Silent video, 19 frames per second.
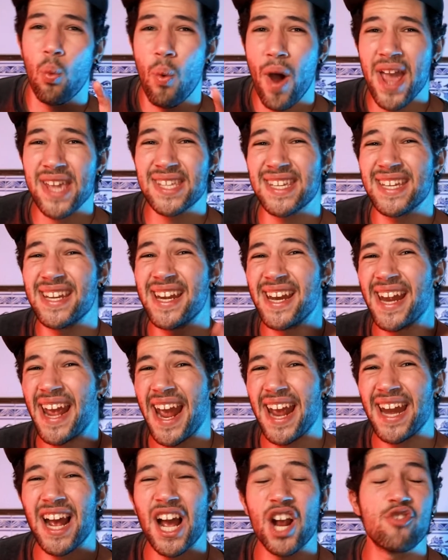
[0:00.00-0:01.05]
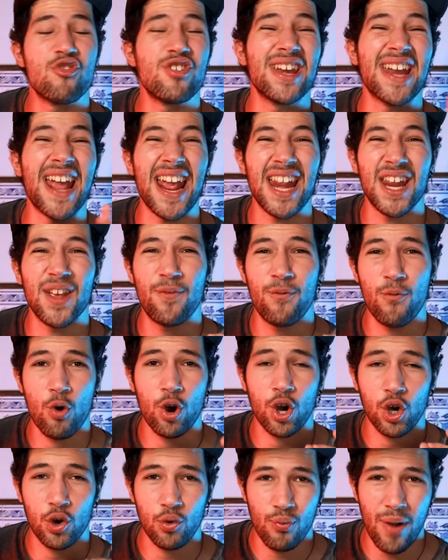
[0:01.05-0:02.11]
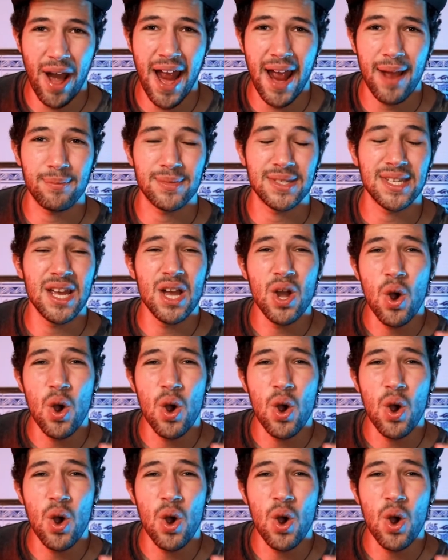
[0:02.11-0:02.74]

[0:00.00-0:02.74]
weighs in at 884 grams,